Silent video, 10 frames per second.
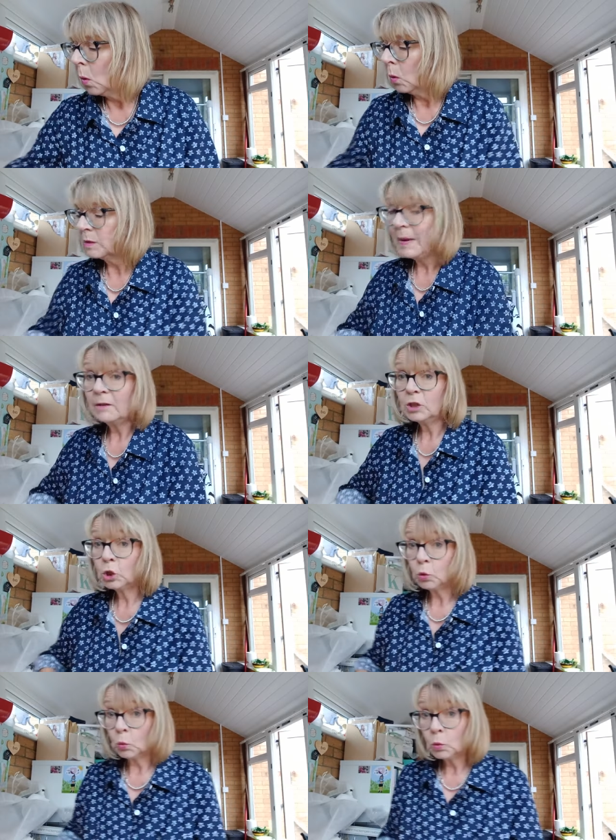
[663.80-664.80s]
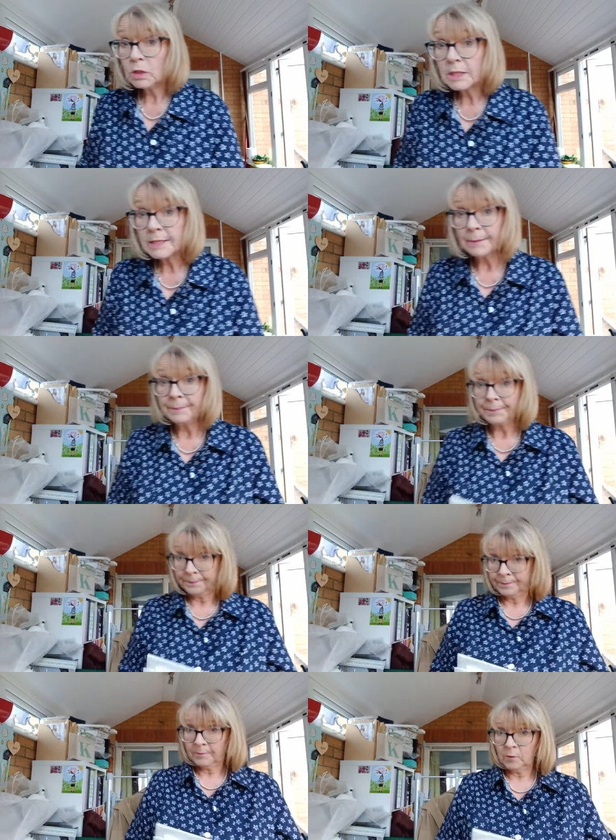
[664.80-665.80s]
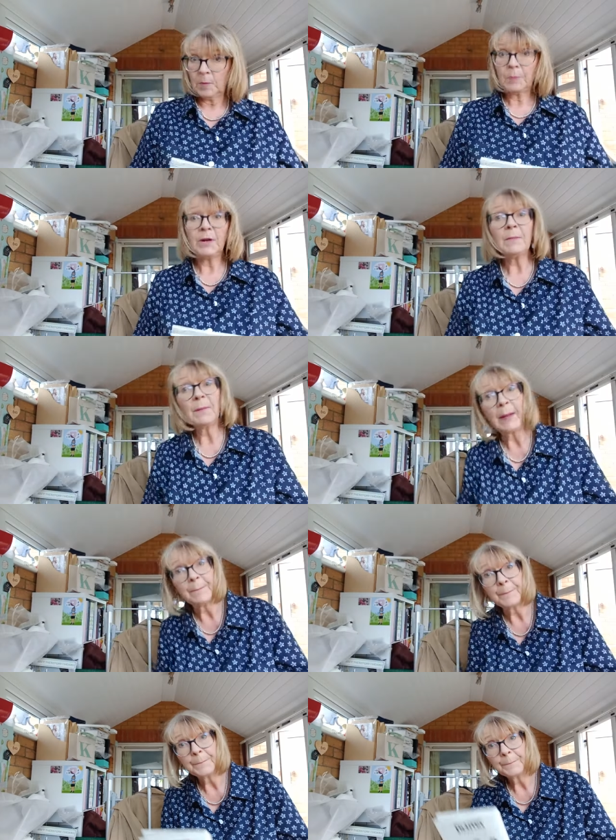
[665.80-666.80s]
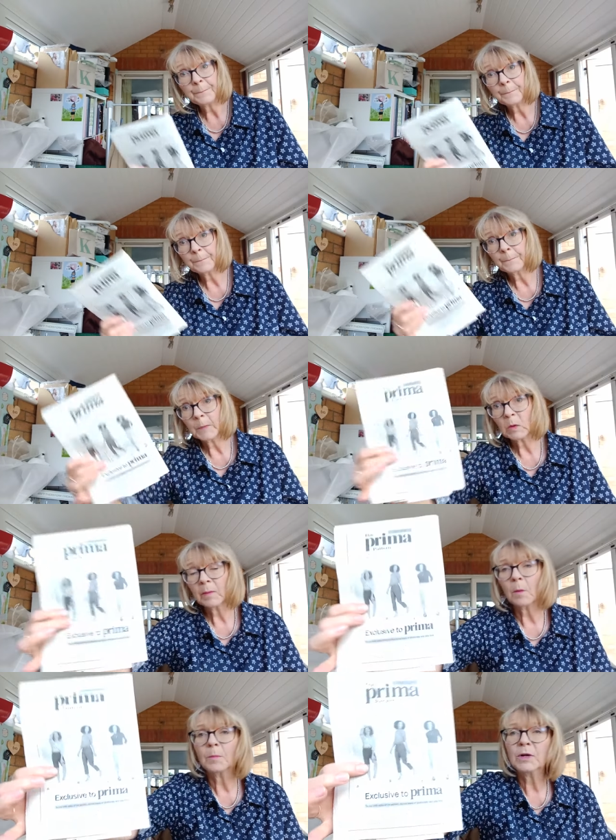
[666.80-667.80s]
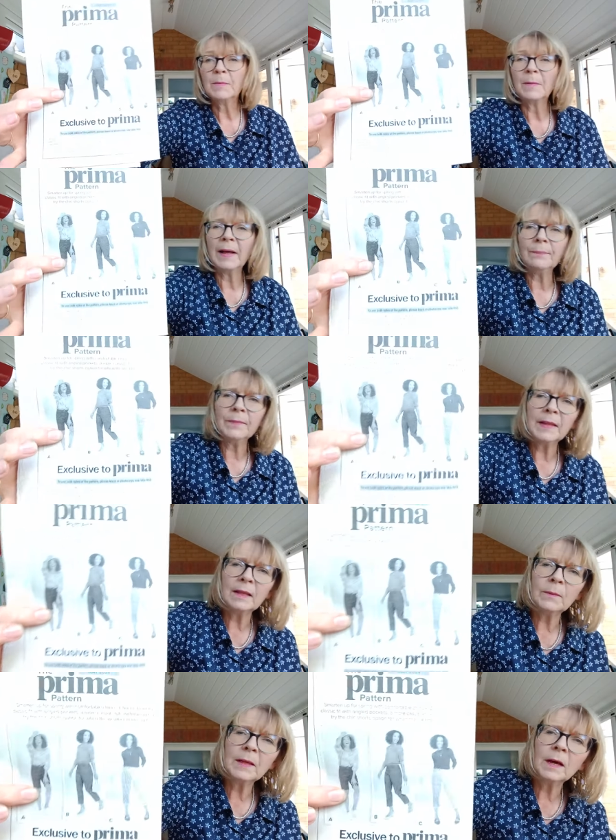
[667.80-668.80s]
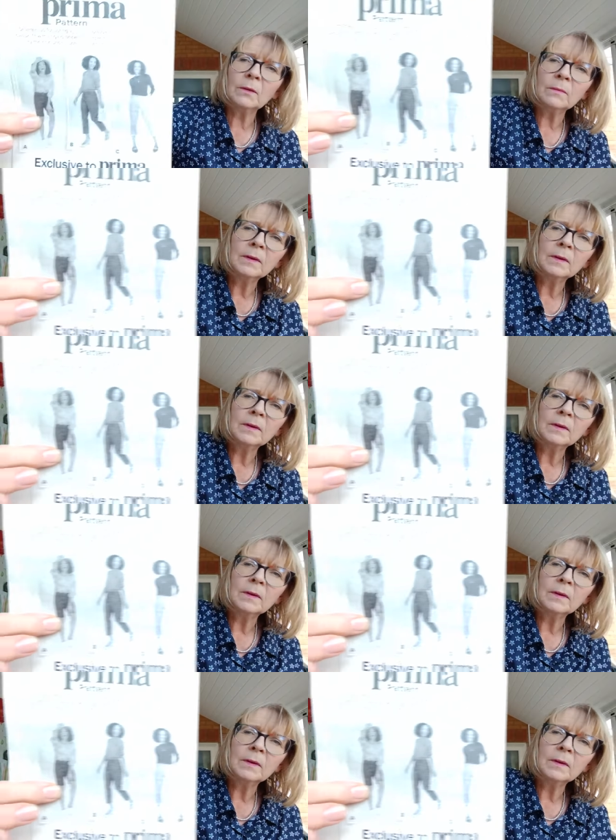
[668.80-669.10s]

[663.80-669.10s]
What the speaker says: was a pair of shorts from a Prima pattern. Prima pattern, here we go.